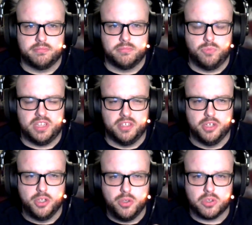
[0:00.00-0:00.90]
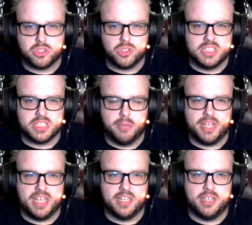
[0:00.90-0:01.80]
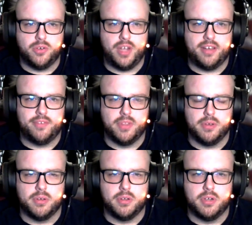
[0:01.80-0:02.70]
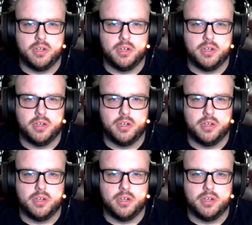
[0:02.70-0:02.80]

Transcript: With the New York Streets coming in, you have the